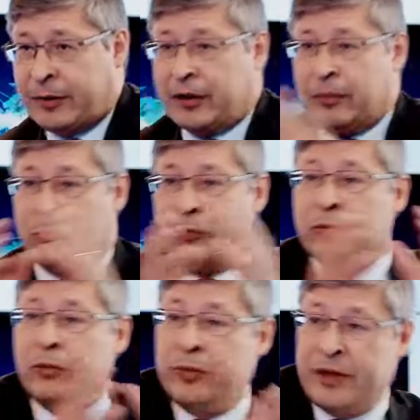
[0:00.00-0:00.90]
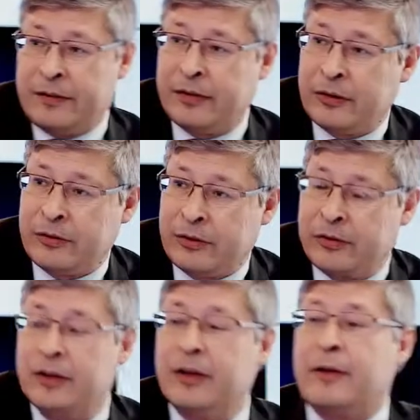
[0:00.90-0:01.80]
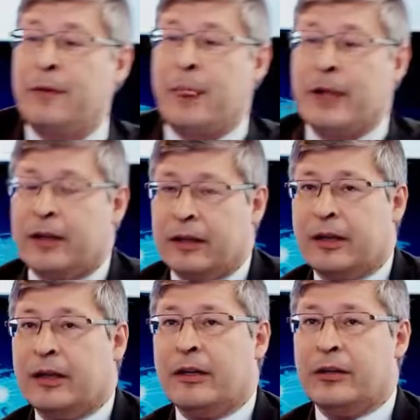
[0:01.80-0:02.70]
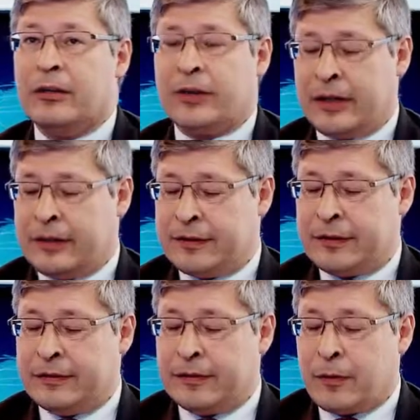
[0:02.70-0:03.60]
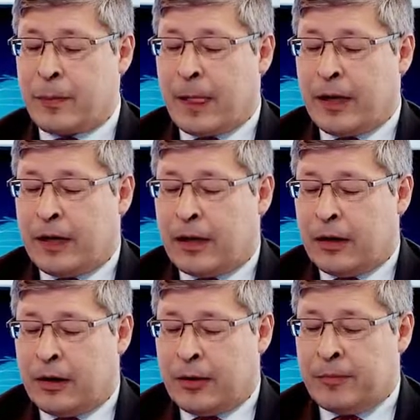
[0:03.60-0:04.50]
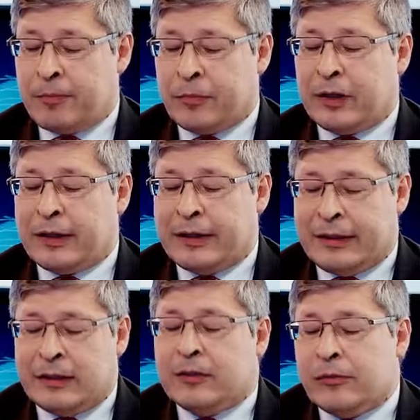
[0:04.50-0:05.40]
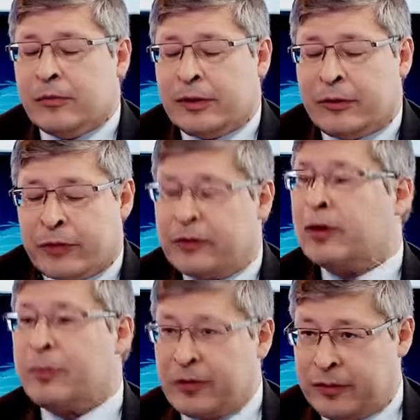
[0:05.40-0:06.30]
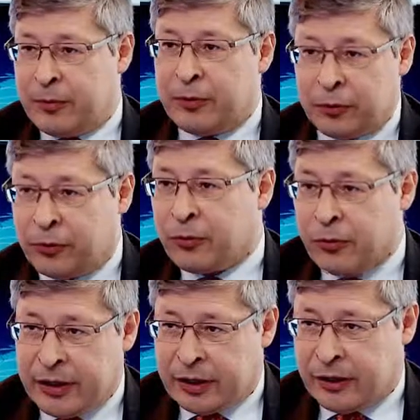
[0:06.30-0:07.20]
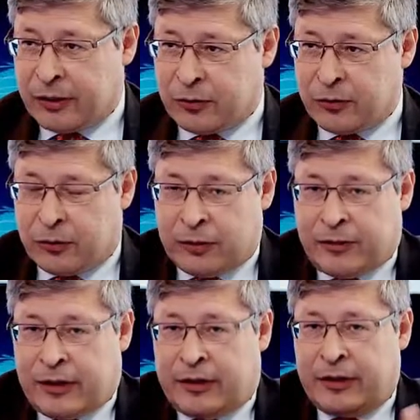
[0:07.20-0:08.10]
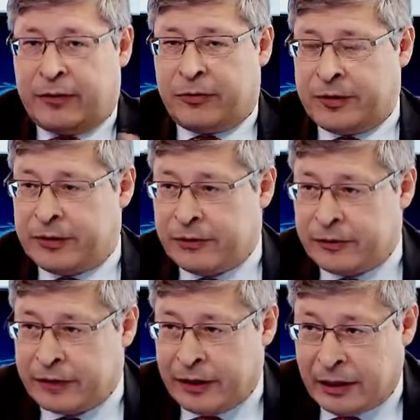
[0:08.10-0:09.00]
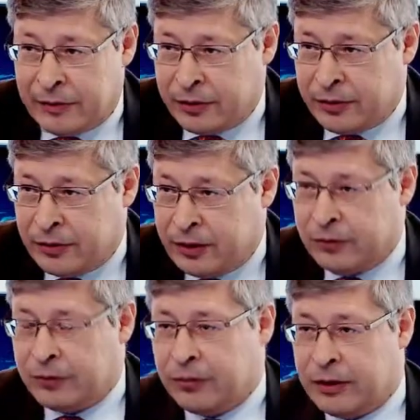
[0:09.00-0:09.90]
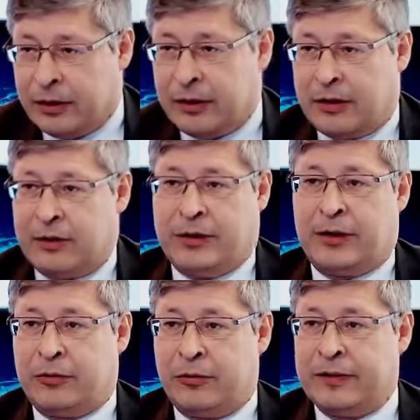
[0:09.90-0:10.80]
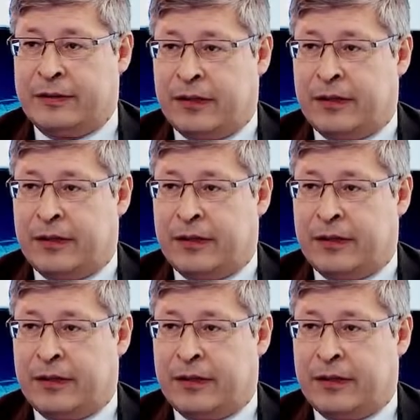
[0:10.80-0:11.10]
become the worldwide standard. In other cases, it was not possible to agree. So if I take, for instance, the elevator industry, there are three